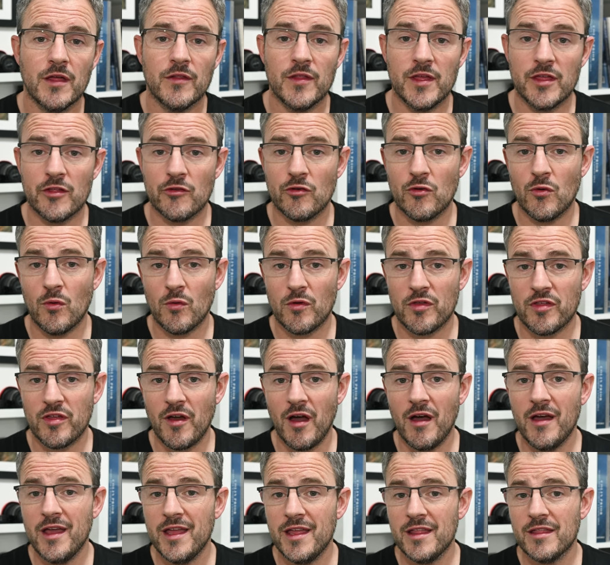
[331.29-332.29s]
These are all
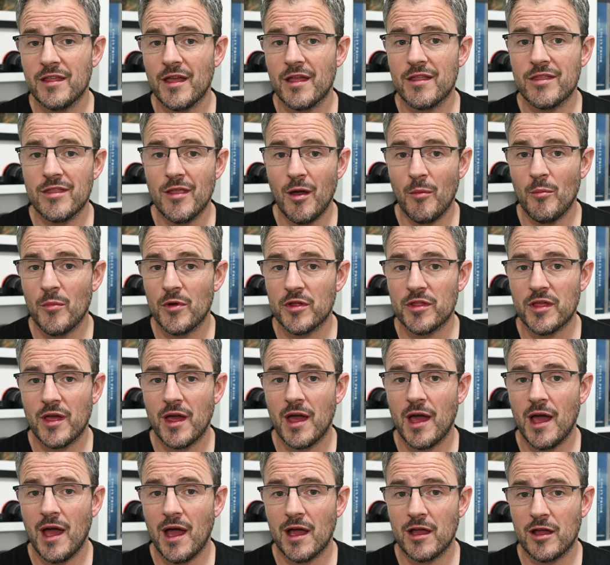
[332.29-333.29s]
signed, numbered,
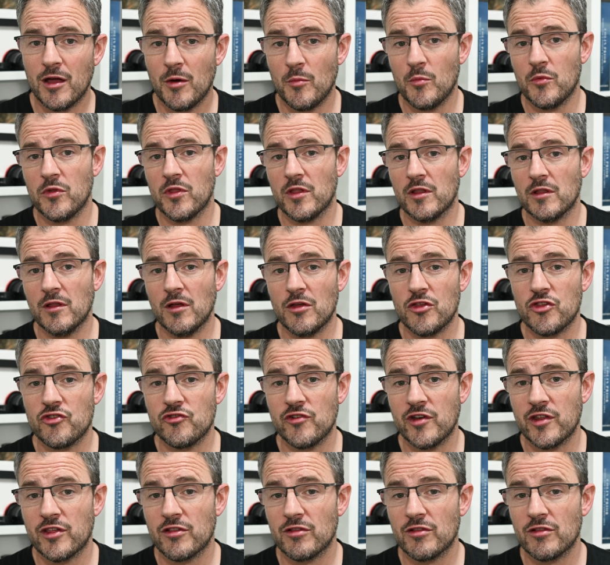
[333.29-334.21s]
and come with a luxury